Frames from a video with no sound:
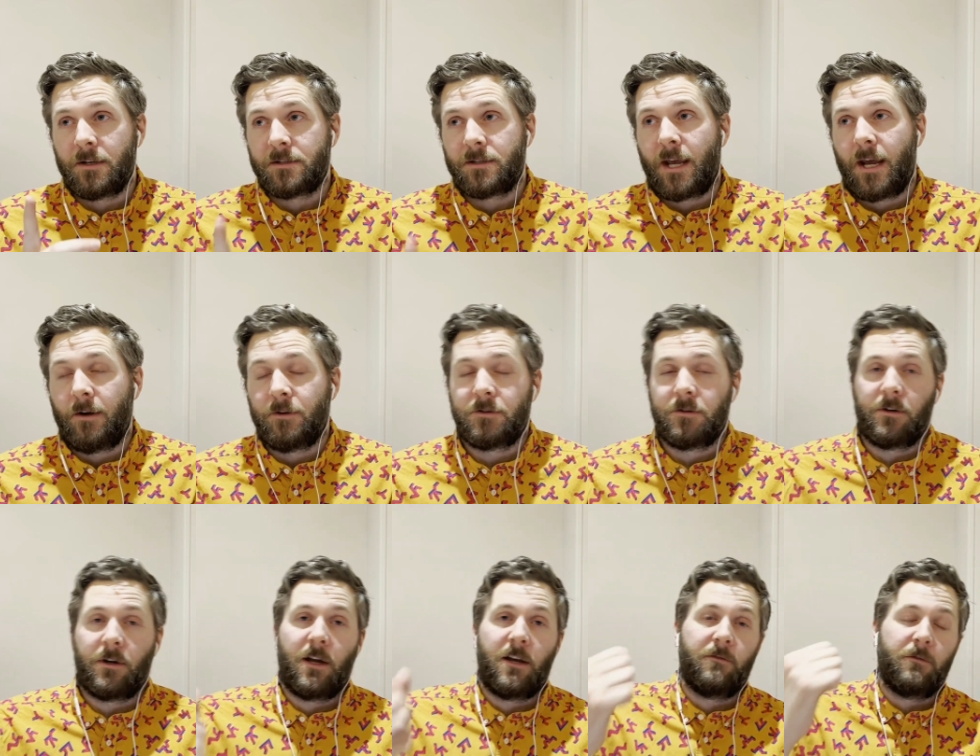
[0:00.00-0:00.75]
sound
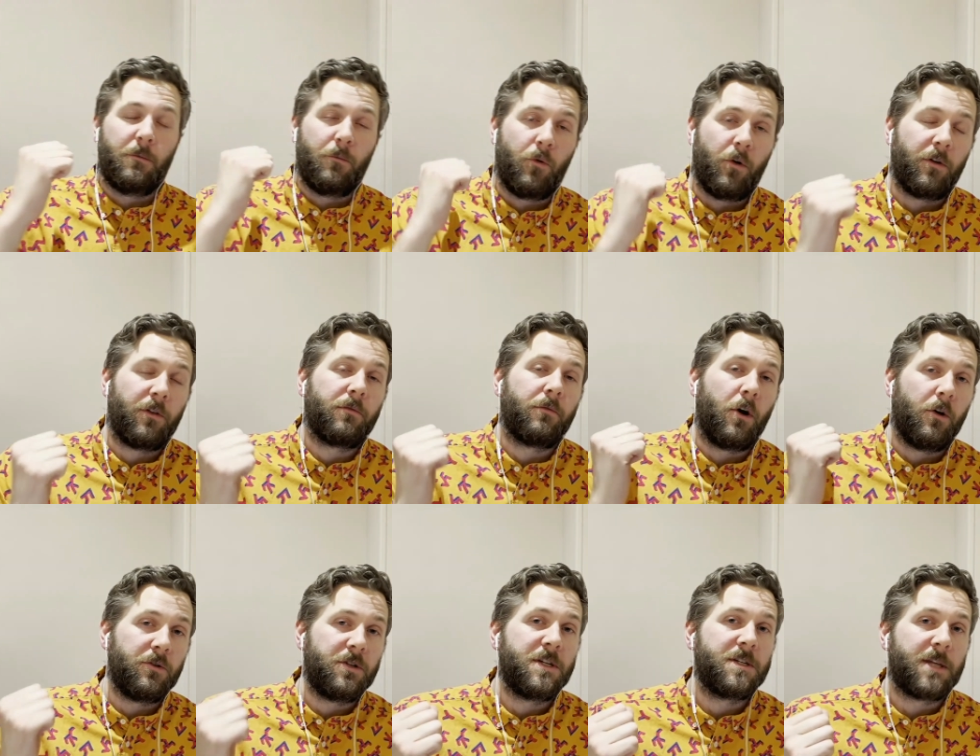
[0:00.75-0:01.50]
to a kind of a more
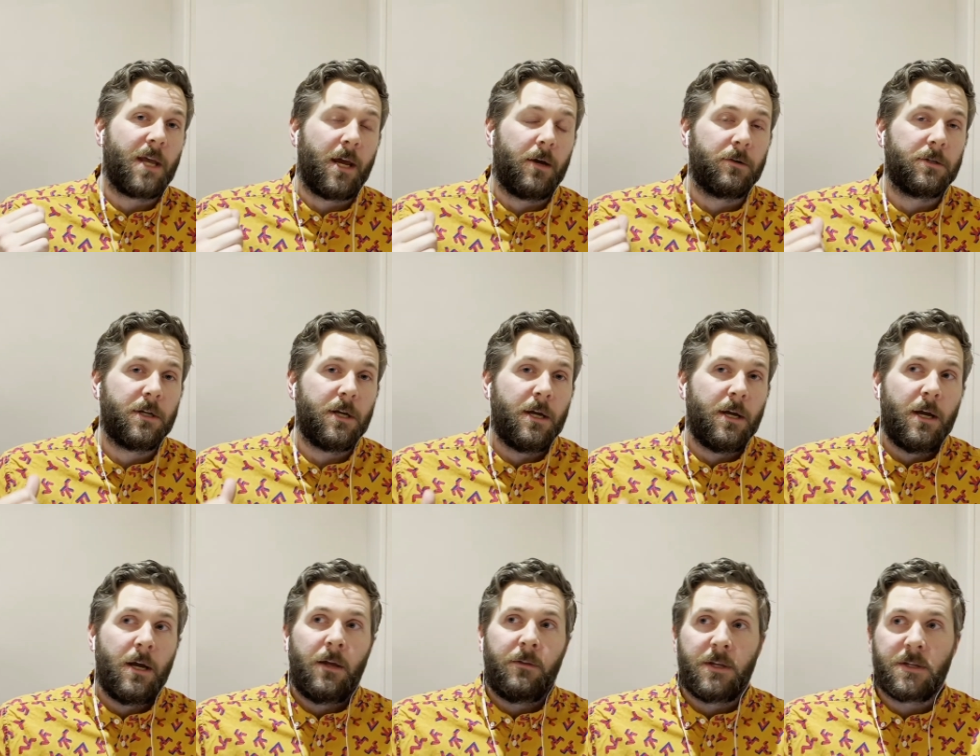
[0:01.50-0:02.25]
throaty sound.
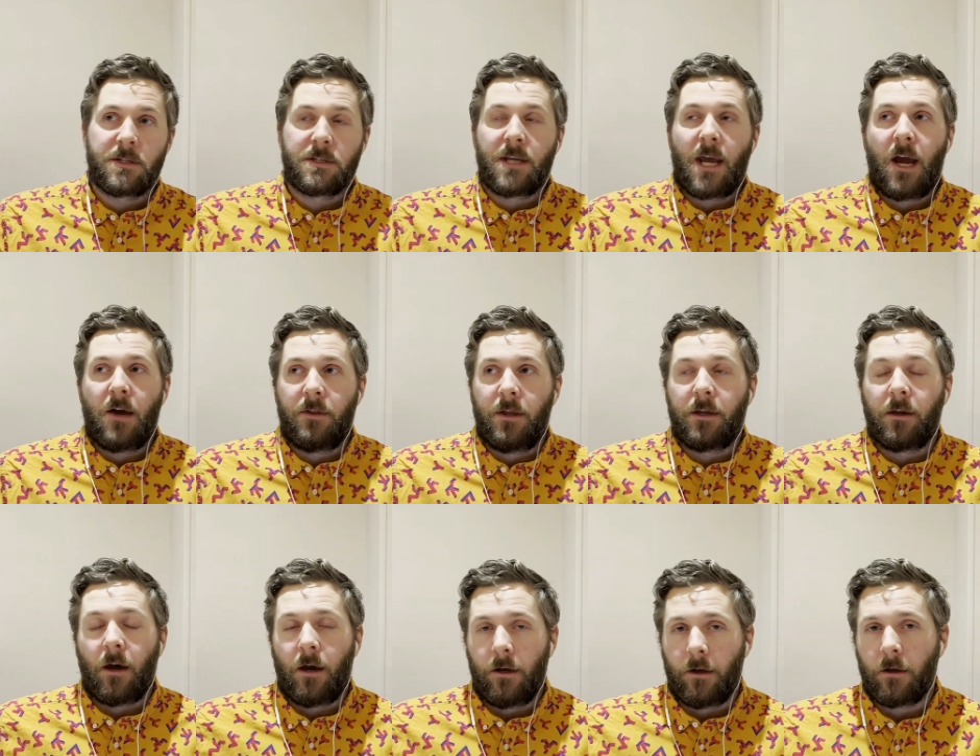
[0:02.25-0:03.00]
This is how they
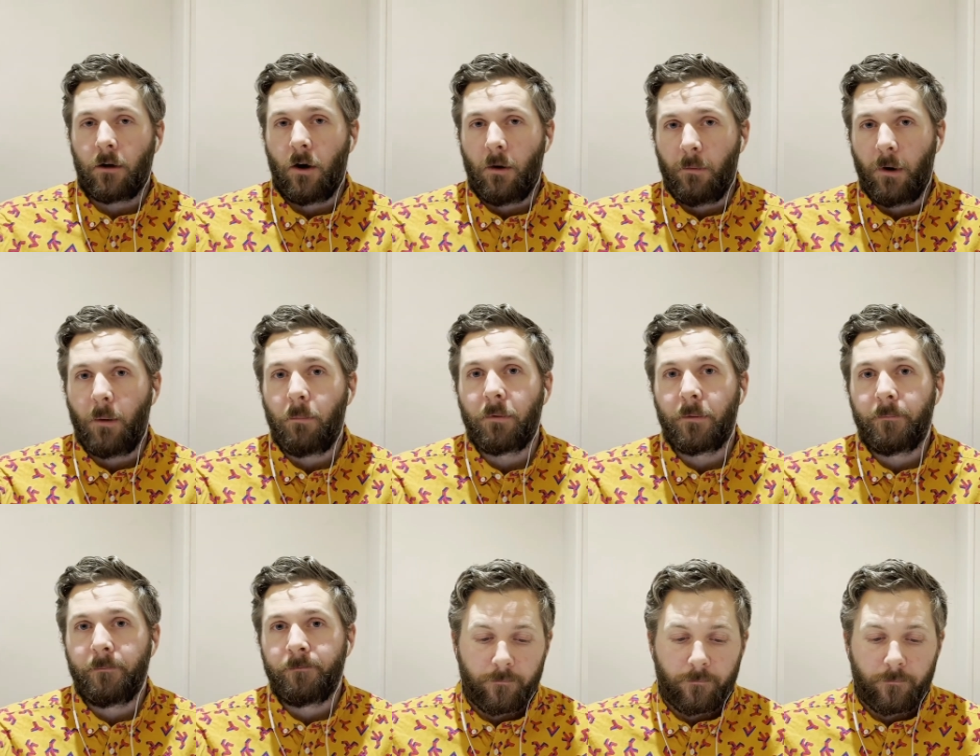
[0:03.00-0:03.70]
kind of come up.